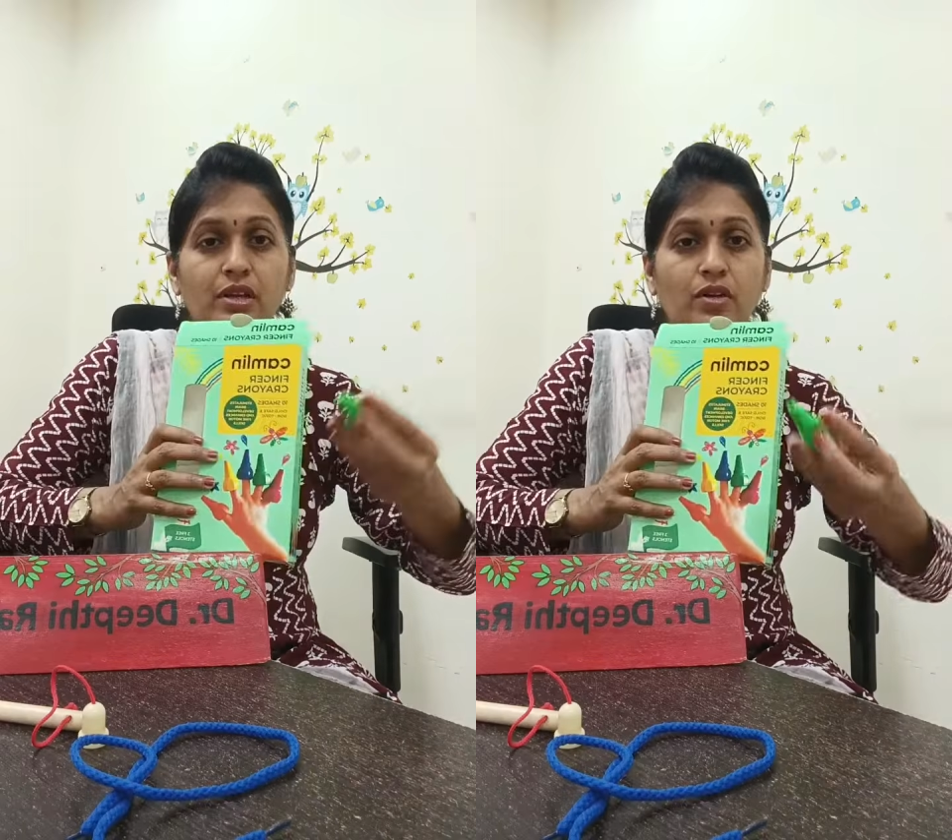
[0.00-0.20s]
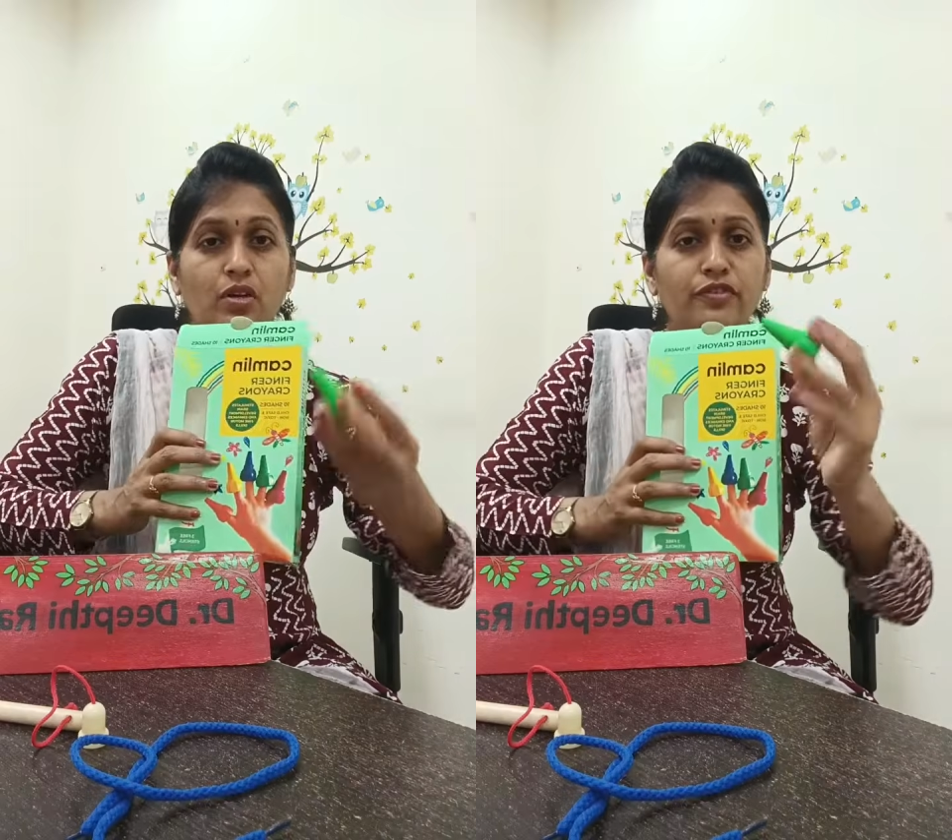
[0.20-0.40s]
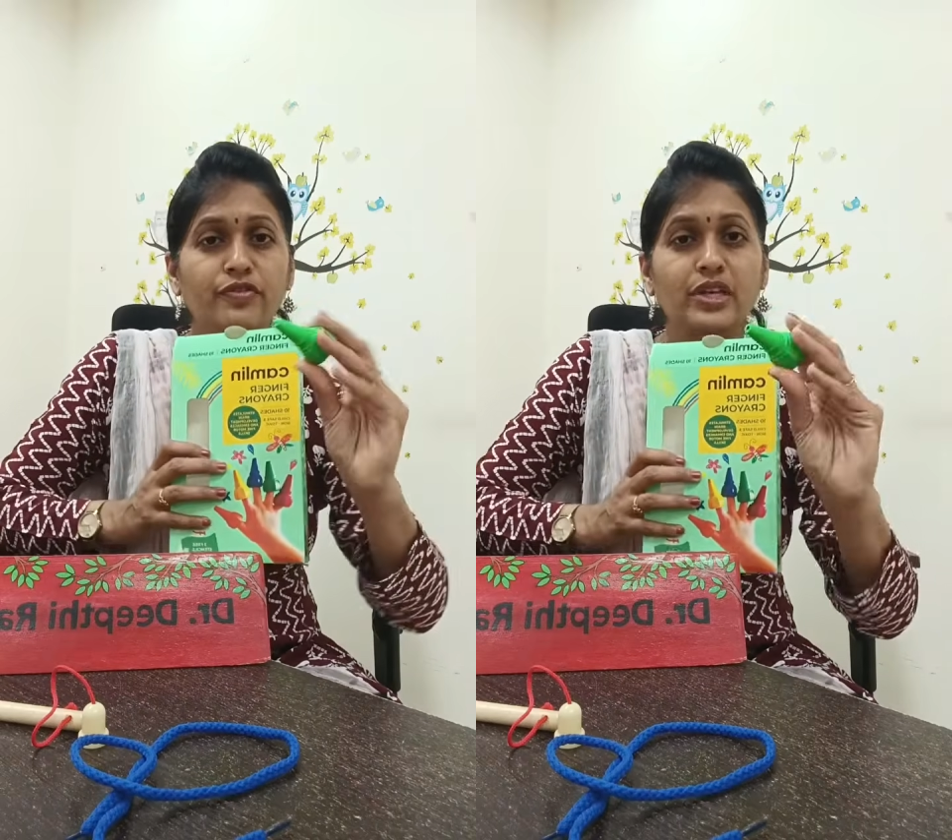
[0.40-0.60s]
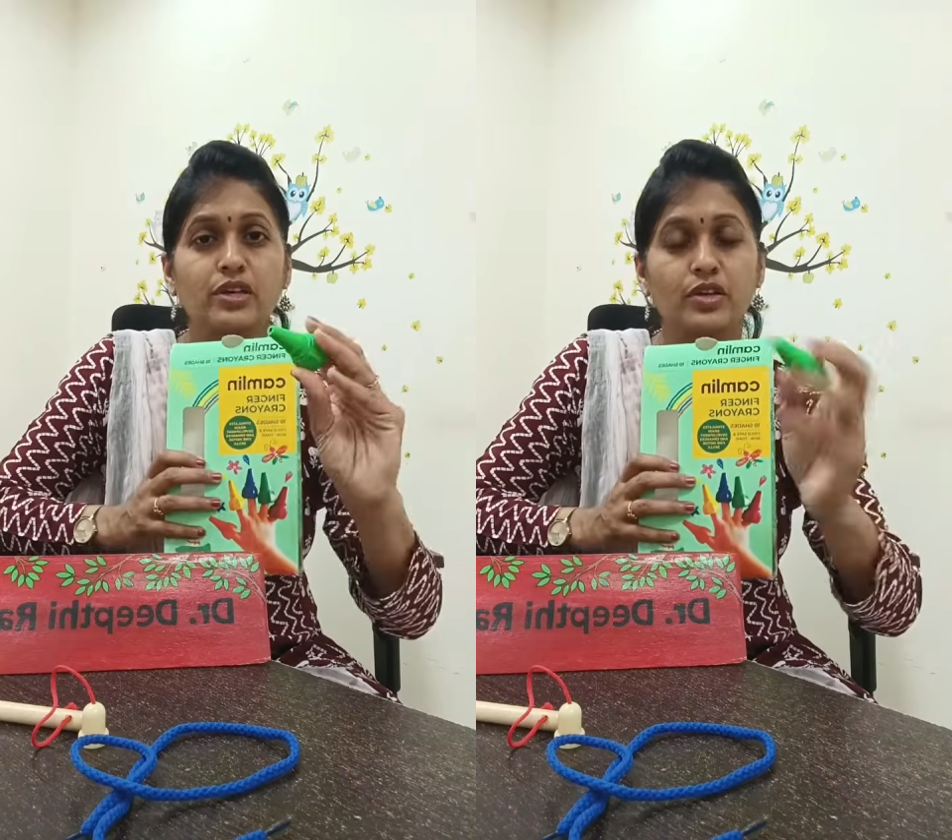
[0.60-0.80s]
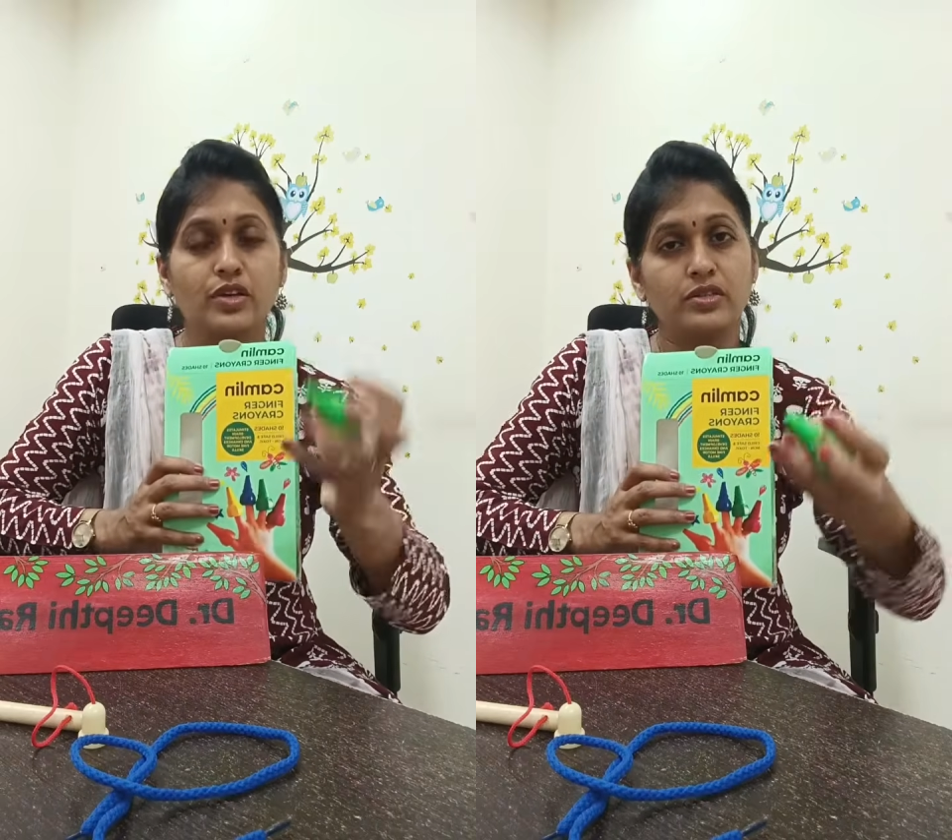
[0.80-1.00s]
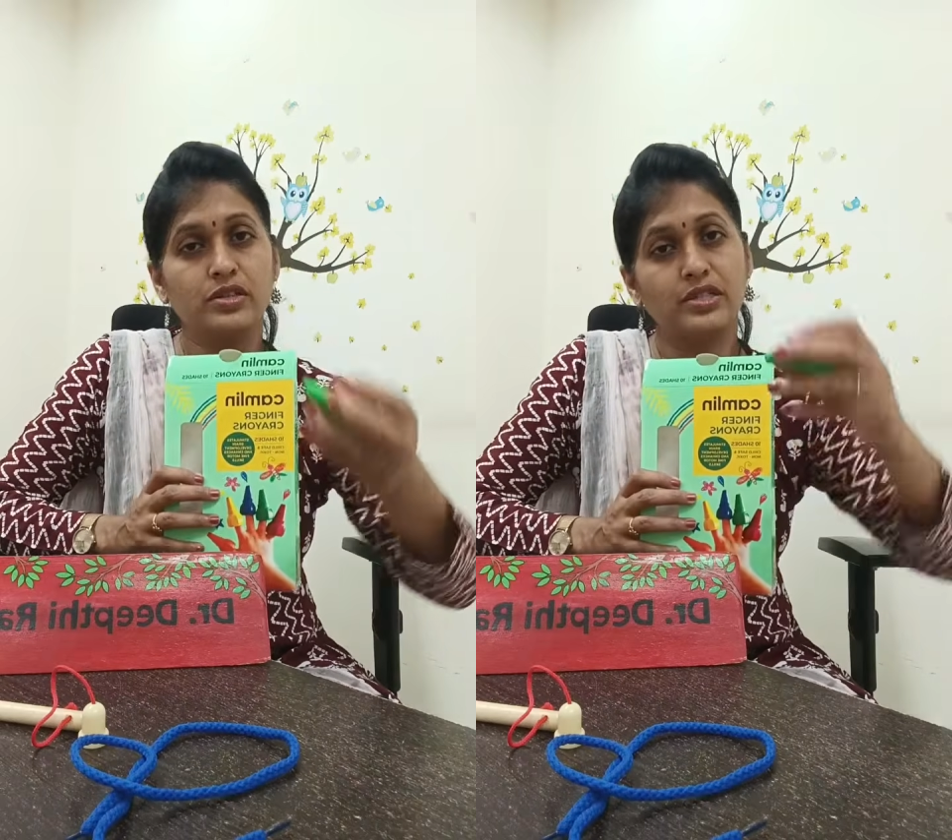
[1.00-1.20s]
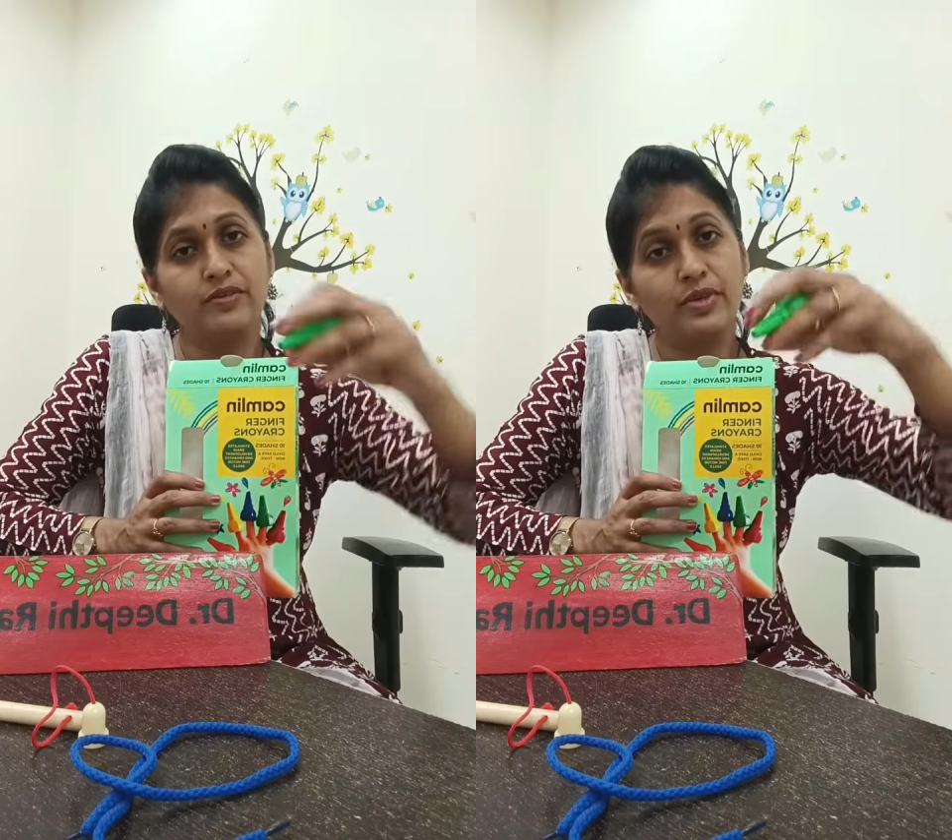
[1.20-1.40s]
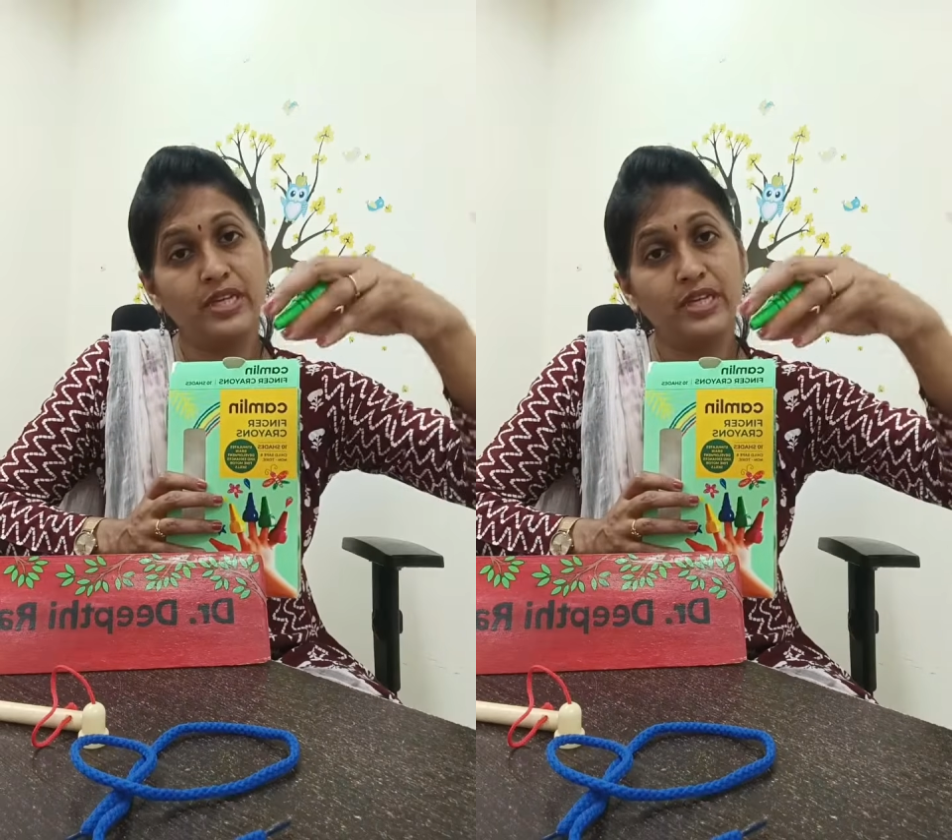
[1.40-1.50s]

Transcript: or finger crayons. They will be